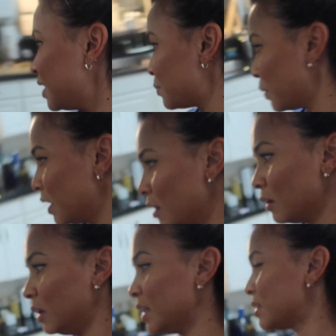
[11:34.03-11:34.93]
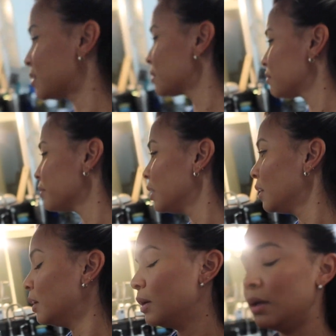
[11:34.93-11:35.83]
It's pretty early. It's
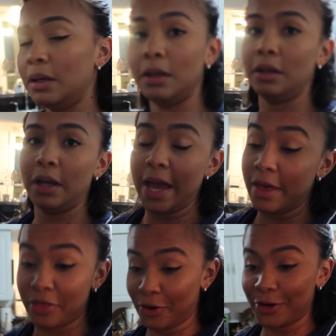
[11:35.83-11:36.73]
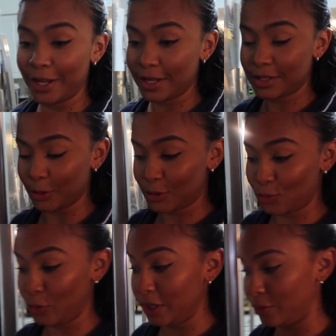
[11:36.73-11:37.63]
8:30, so it's
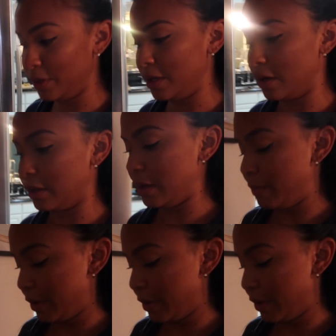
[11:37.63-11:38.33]
really, really early.